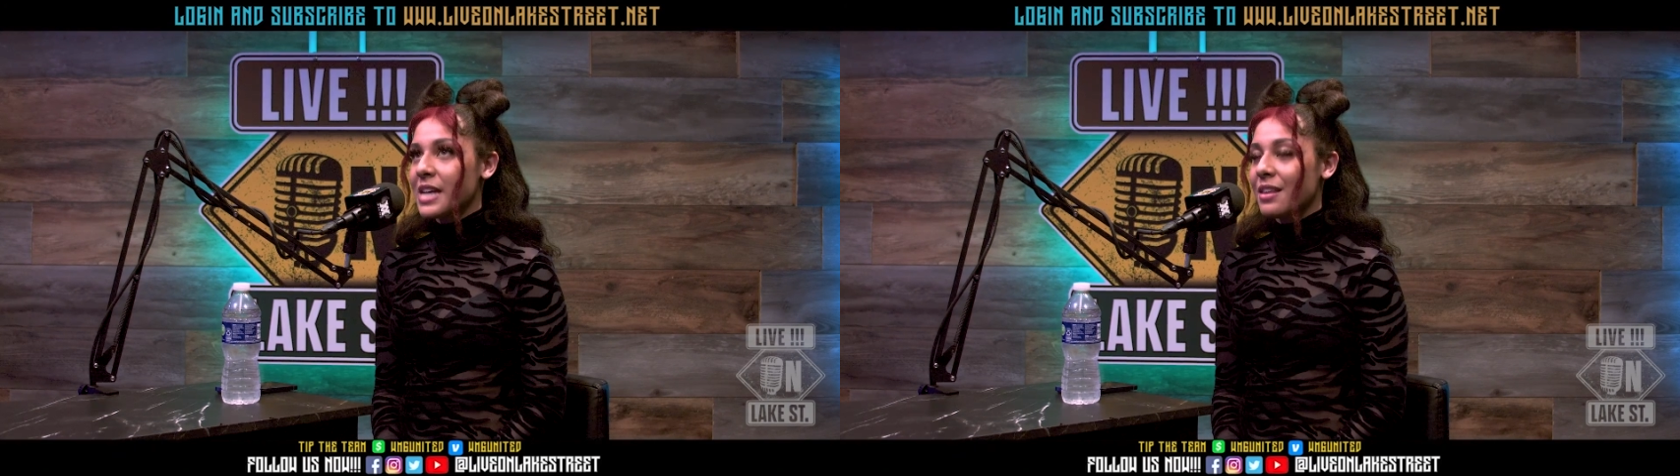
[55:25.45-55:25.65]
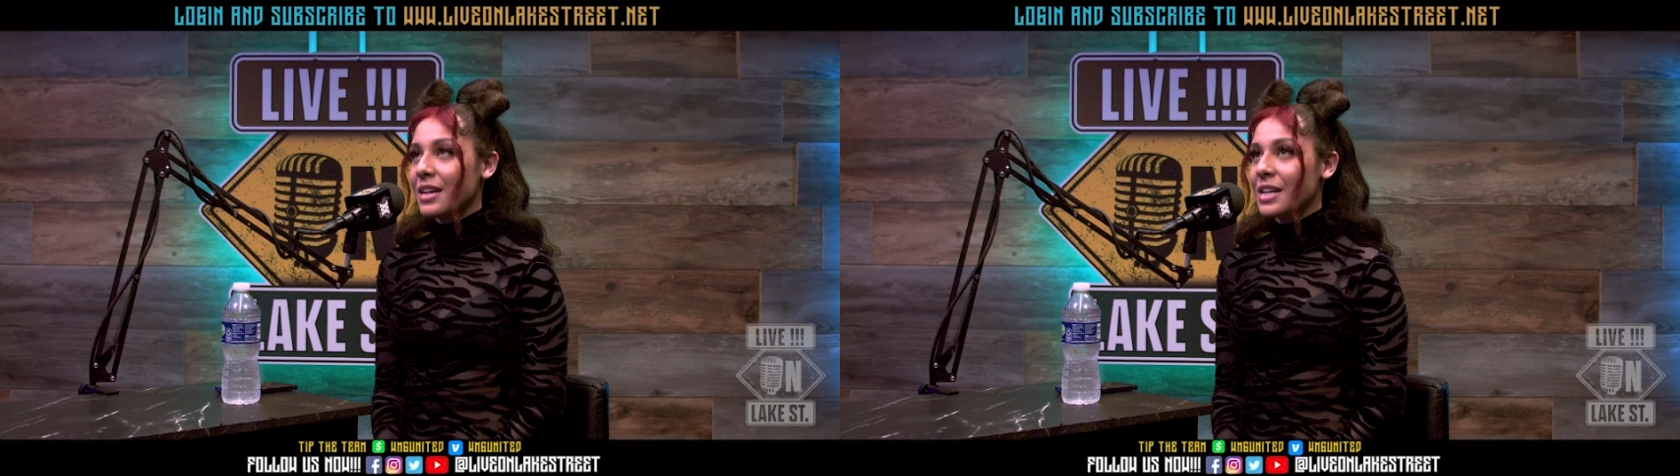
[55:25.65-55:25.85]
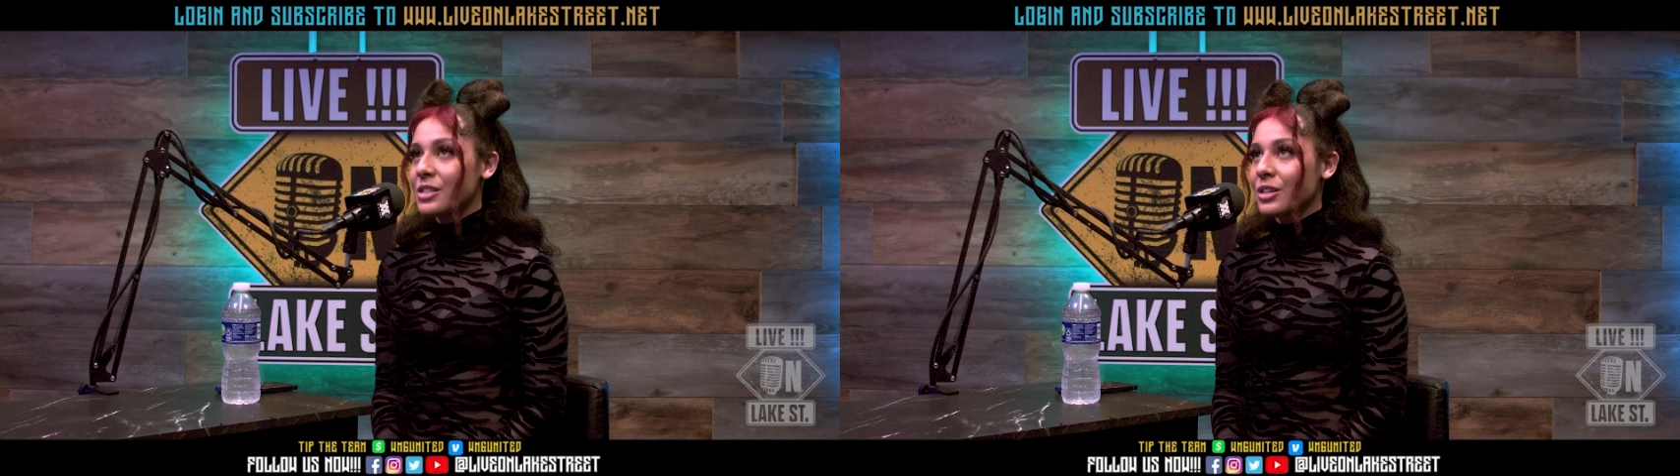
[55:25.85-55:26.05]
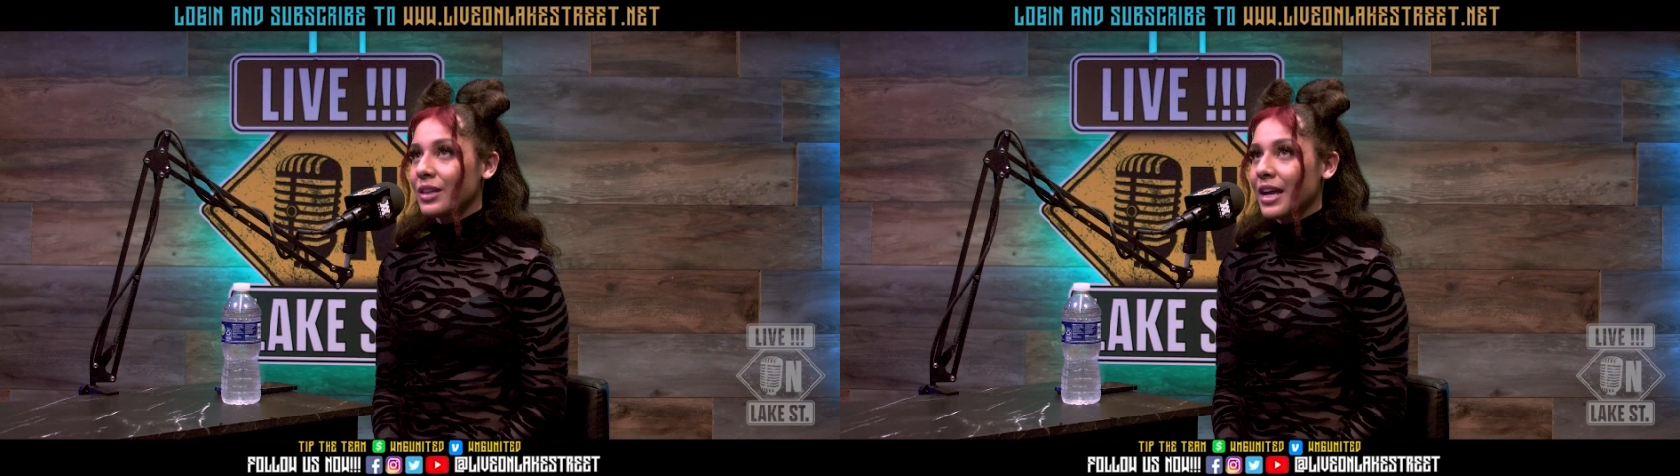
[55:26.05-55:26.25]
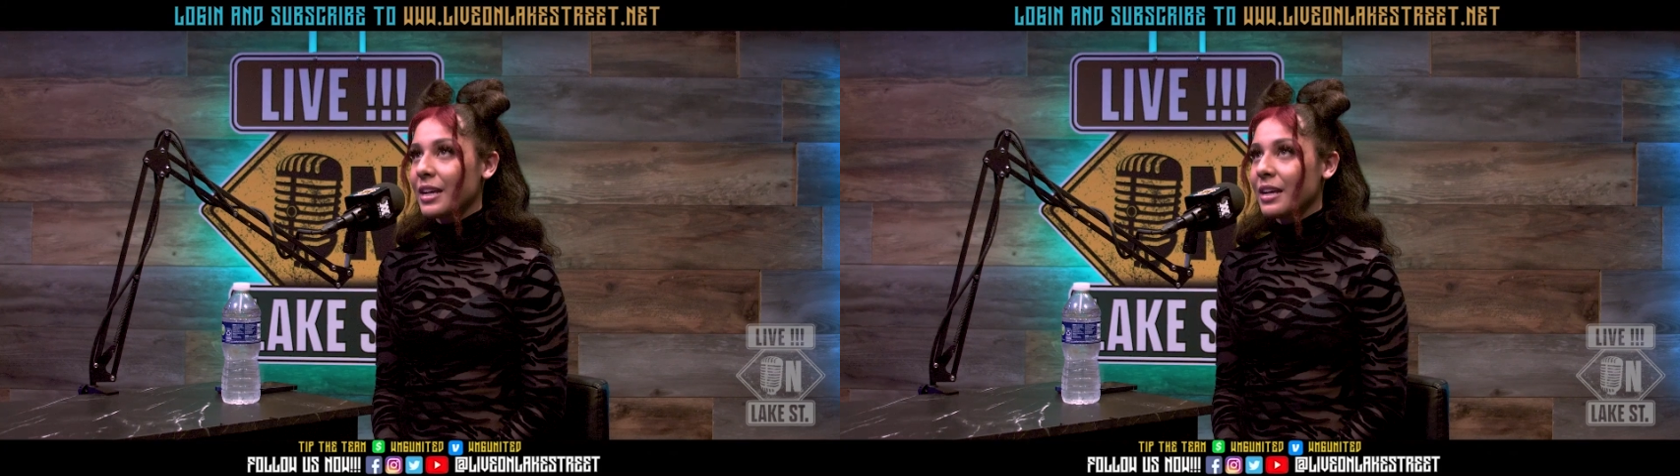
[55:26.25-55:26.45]
I think I took
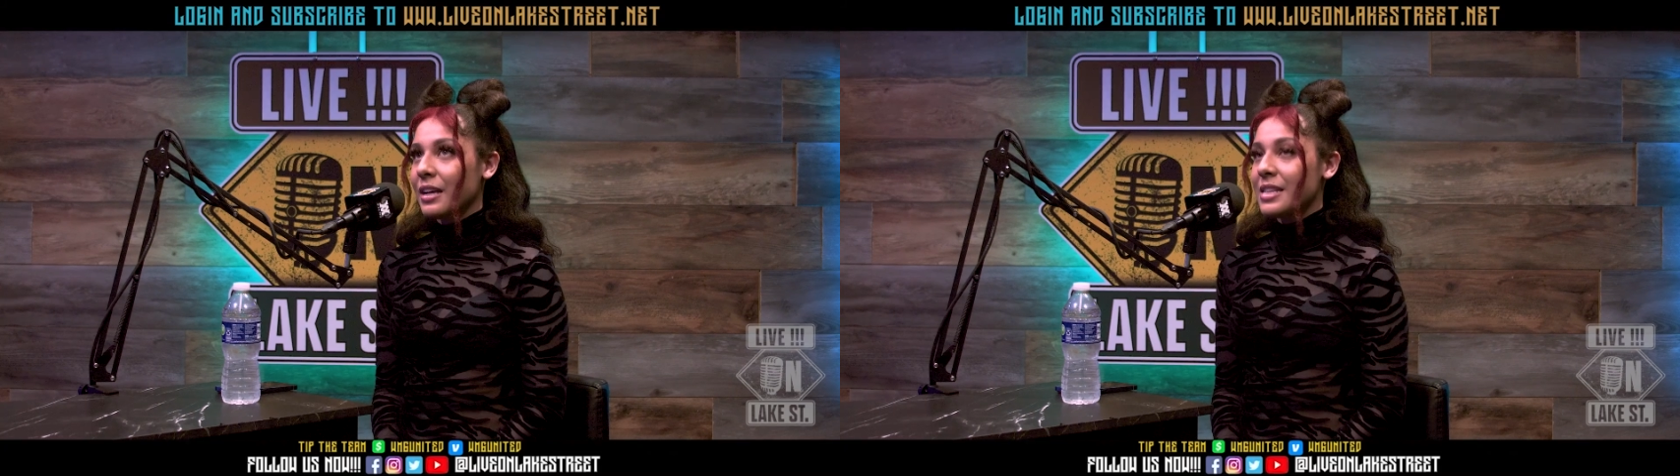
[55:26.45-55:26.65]
like